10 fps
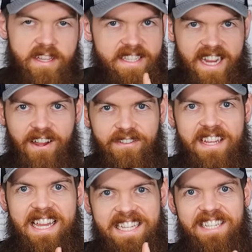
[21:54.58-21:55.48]
The sound
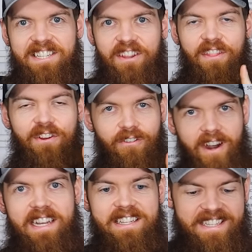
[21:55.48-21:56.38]
isn't the
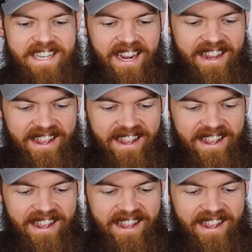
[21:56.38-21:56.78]
greatest,